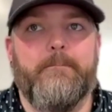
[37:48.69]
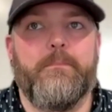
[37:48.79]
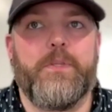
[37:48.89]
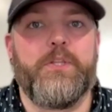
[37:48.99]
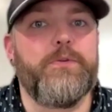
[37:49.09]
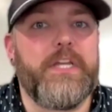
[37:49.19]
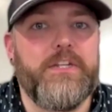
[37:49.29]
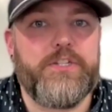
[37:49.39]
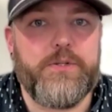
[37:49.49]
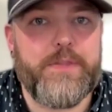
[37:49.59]
you
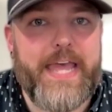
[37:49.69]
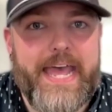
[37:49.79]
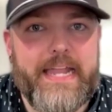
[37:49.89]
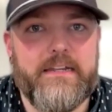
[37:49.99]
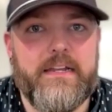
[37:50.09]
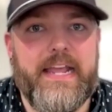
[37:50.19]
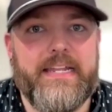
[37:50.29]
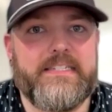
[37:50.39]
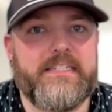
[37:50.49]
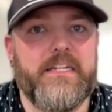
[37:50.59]
can do that
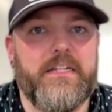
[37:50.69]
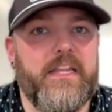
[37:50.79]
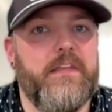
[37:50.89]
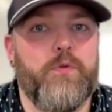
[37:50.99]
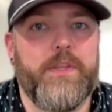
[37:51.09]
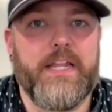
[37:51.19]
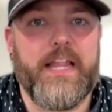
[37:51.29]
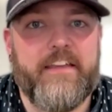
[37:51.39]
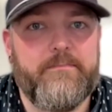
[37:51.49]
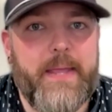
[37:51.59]
and still live with a
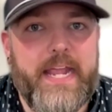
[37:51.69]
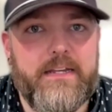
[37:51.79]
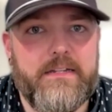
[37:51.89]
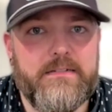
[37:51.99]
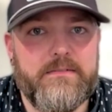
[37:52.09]
lot of pain.